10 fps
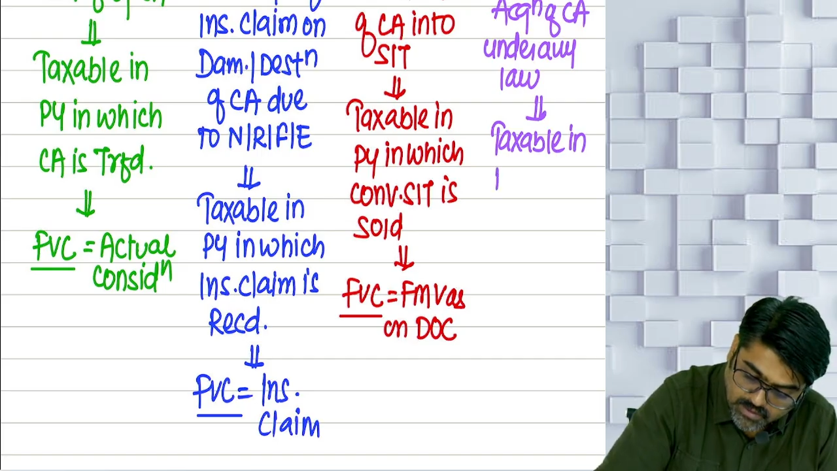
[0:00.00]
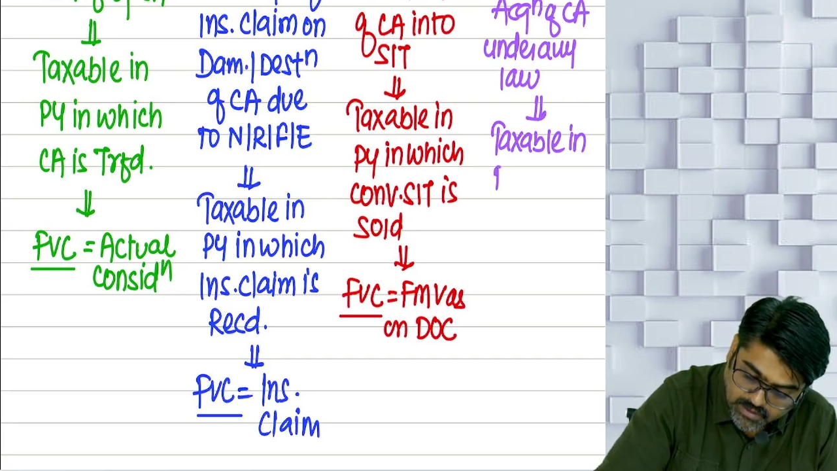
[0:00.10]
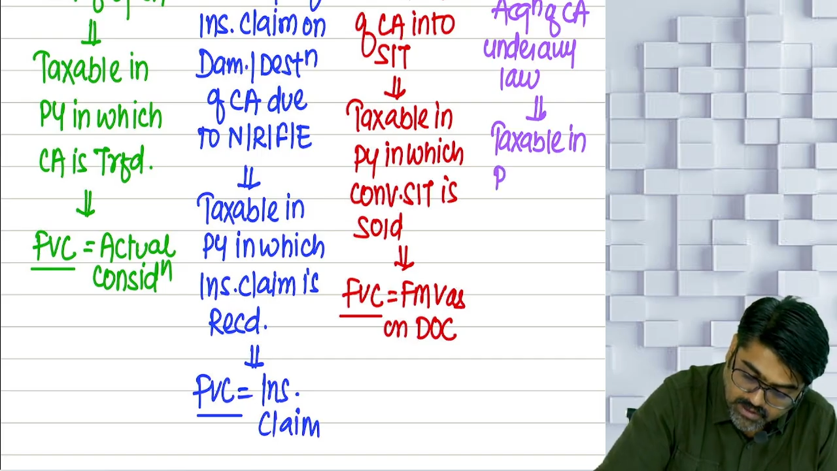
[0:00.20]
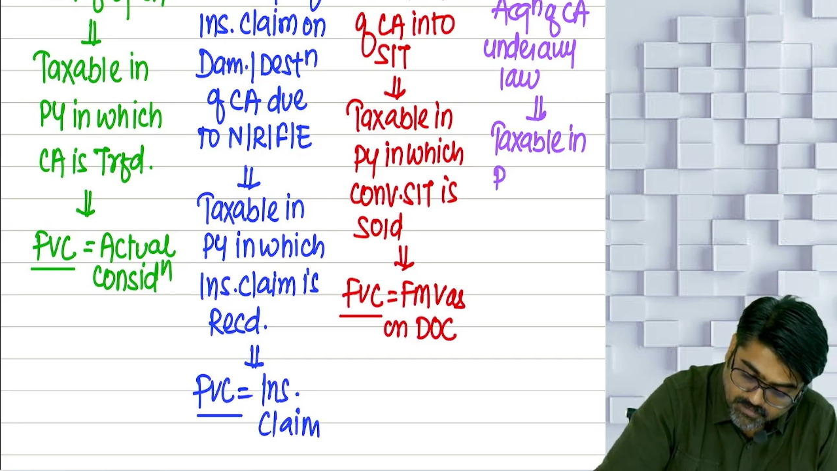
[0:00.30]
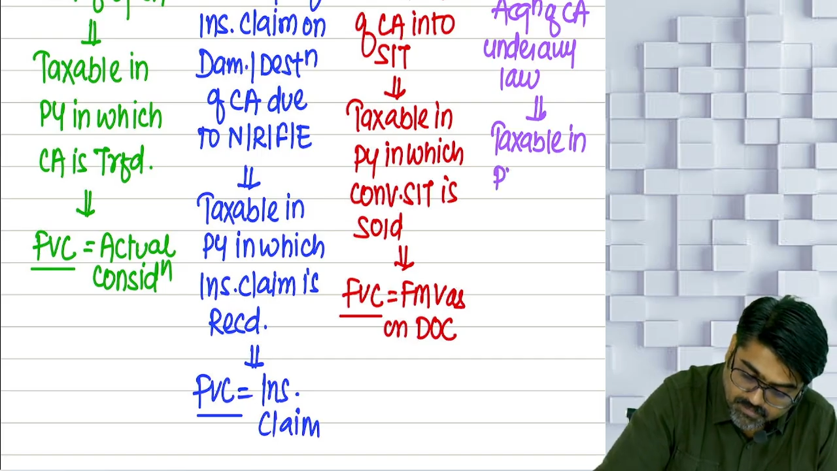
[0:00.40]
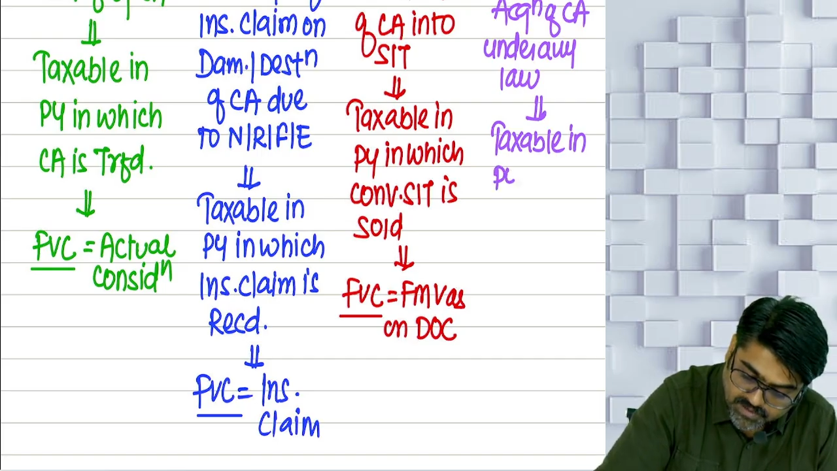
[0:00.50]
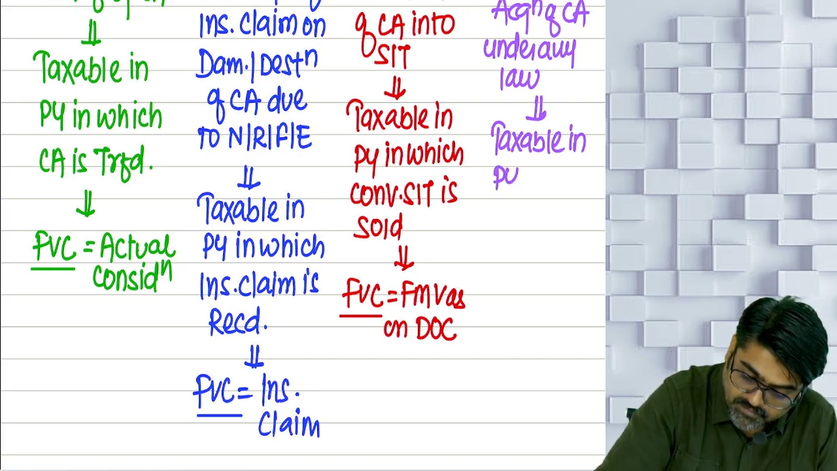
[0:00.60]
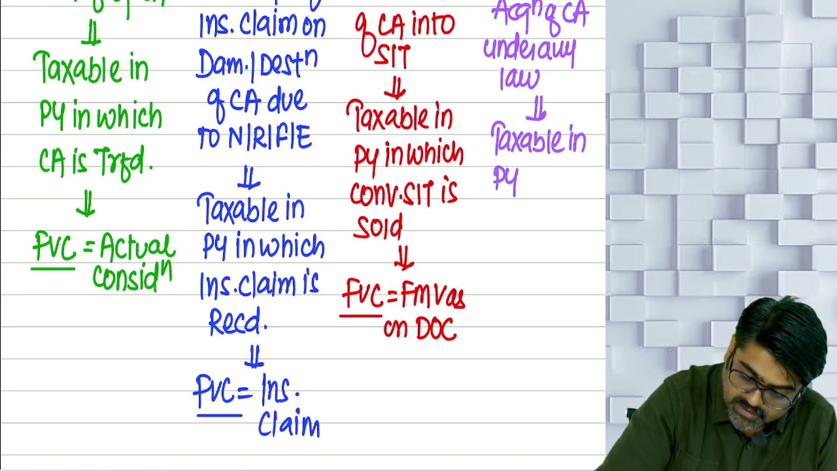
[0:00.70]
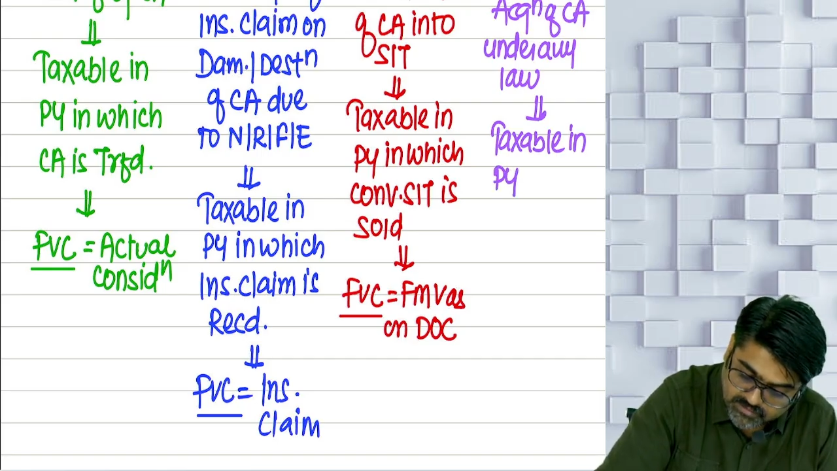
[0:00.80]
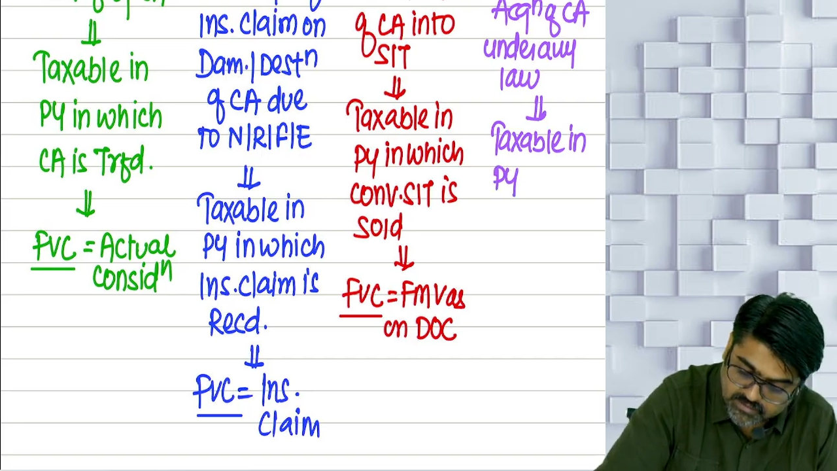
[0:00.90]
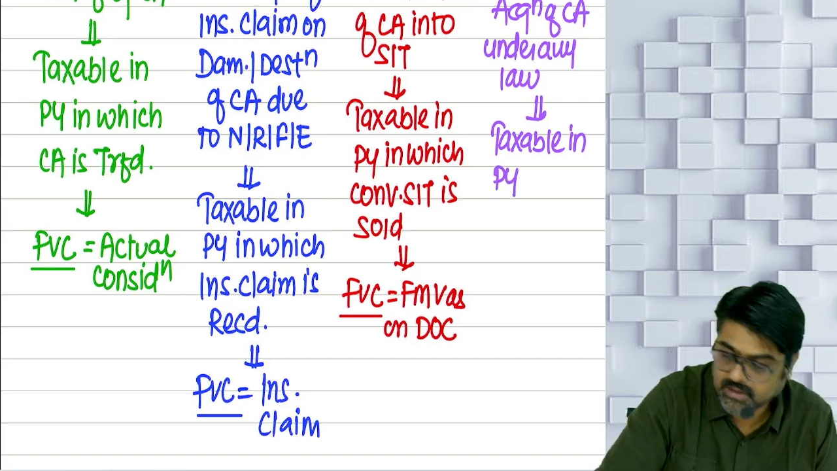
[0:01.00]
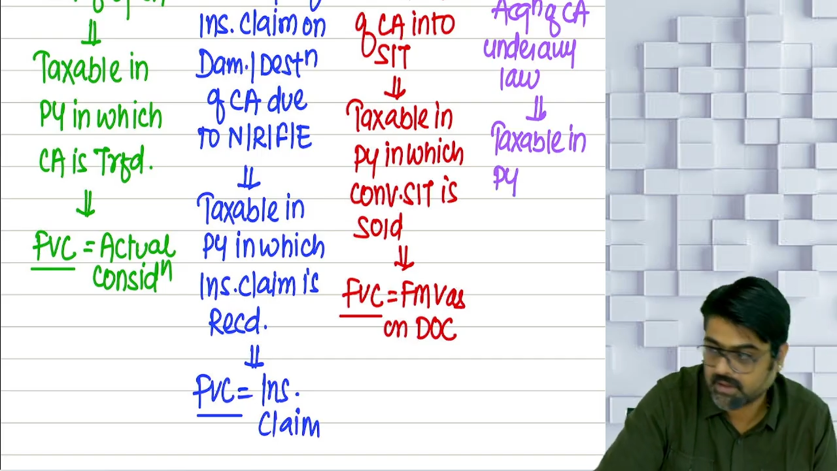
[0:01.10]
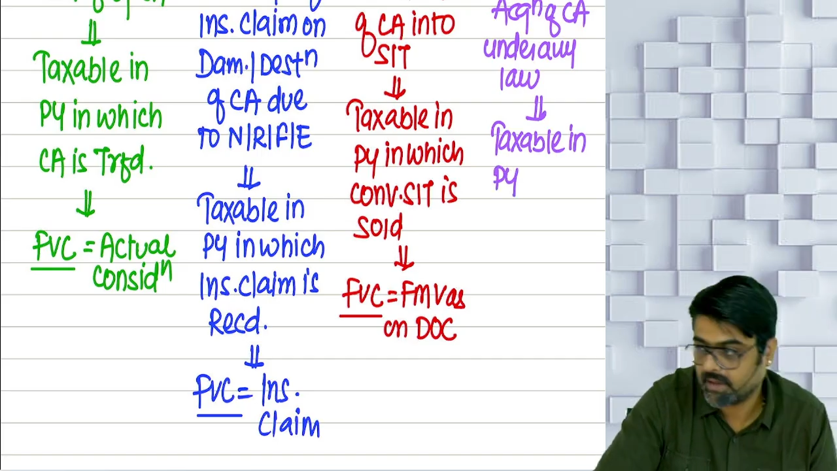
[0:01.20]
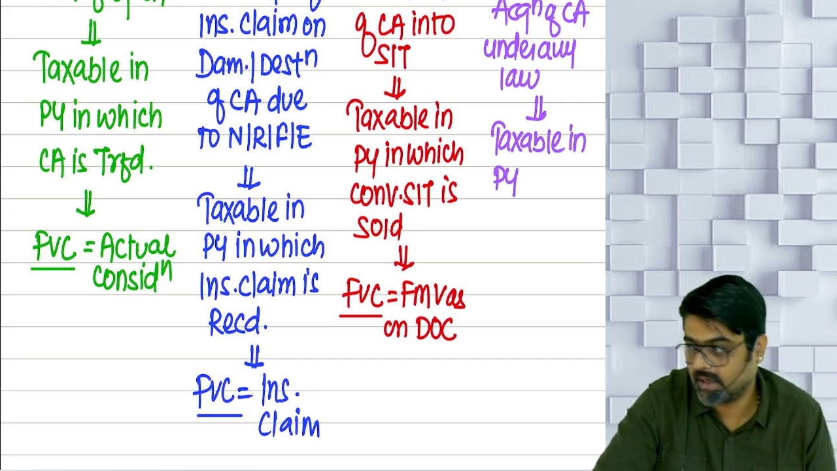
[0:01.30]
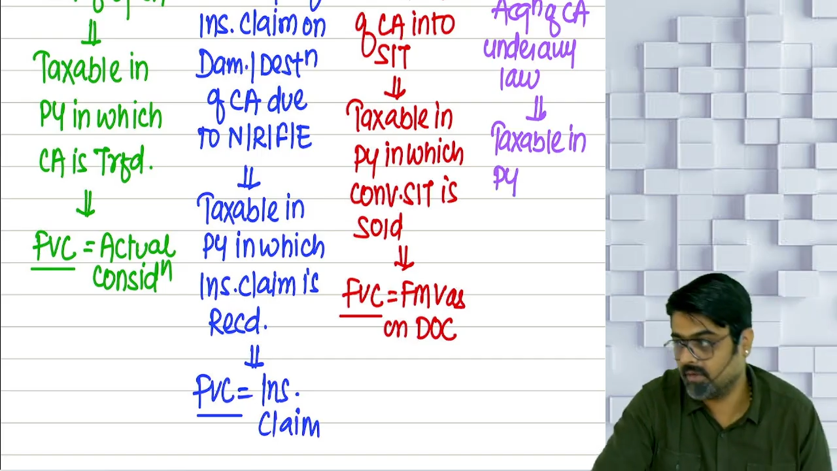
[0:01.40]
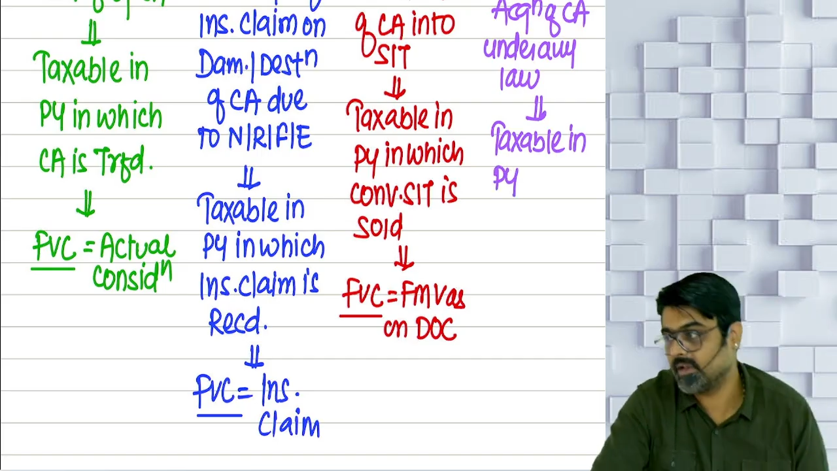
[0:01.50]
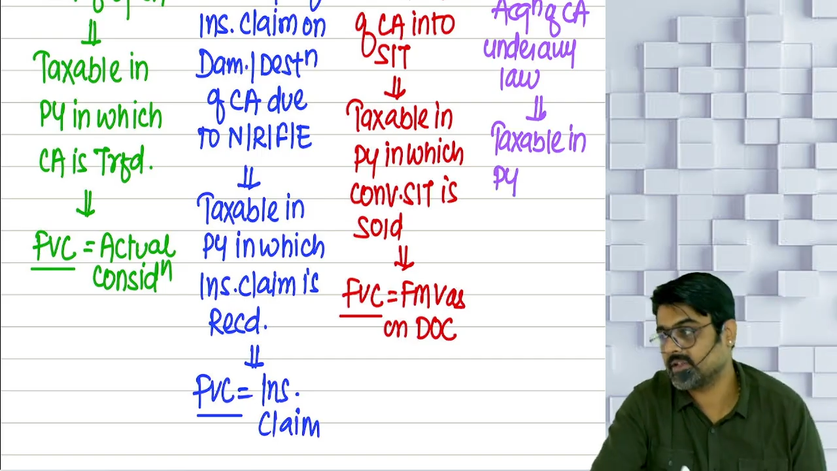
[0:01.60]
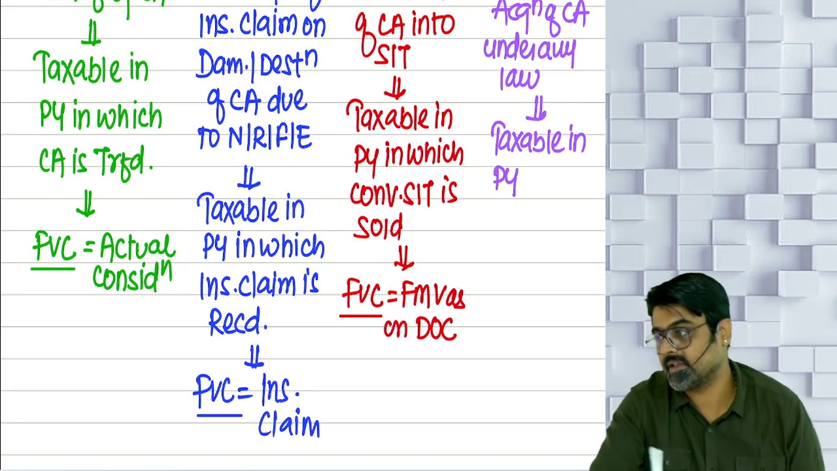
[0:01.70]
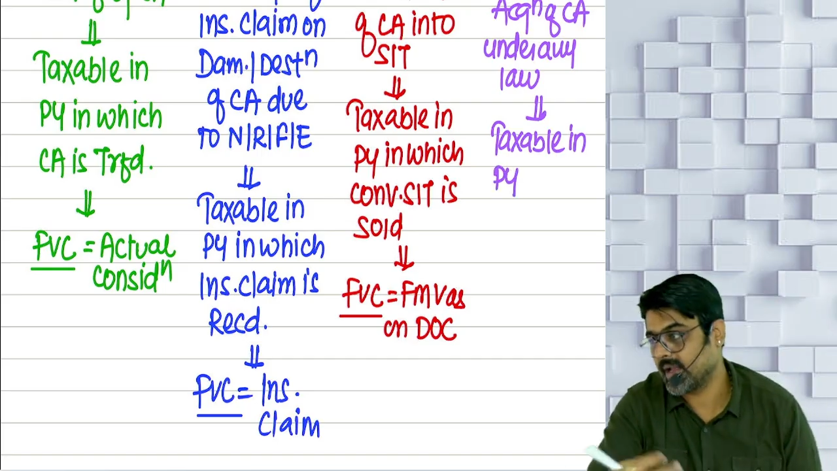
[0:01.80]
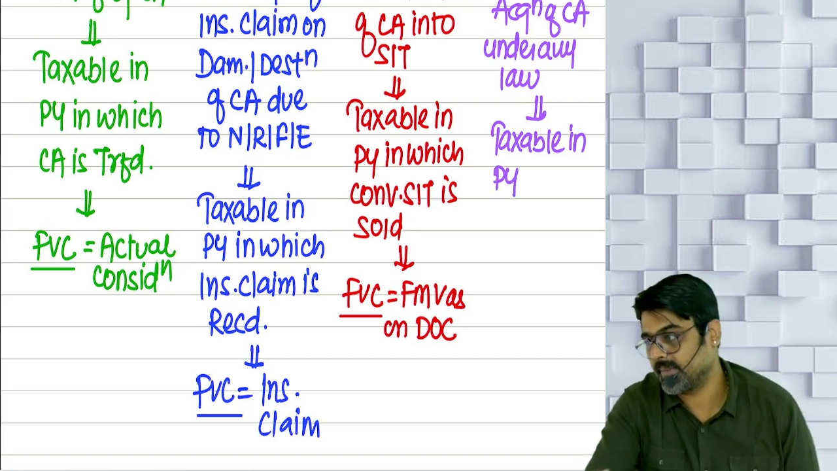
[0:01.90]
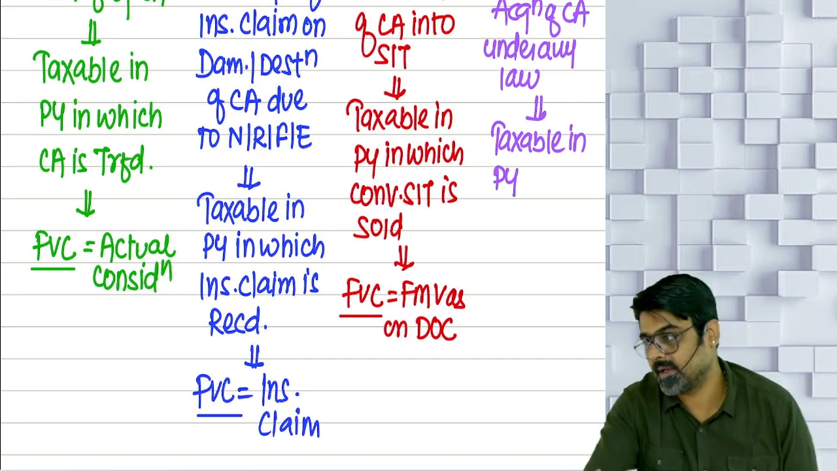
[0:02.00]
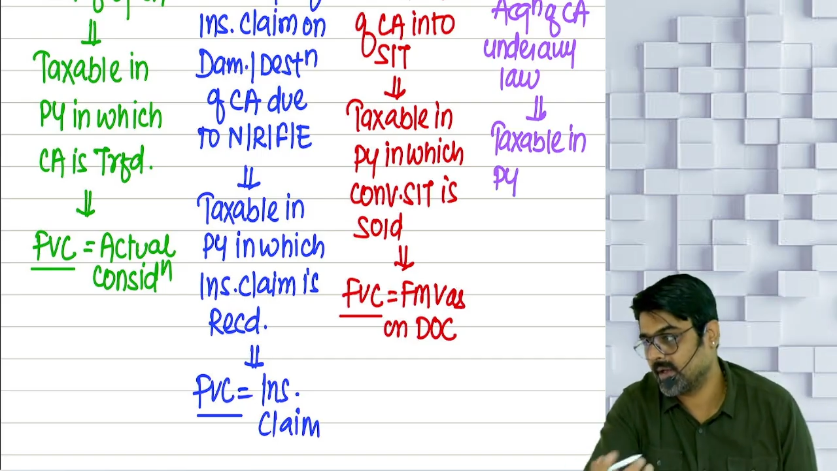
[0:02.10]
In previous year in which the capital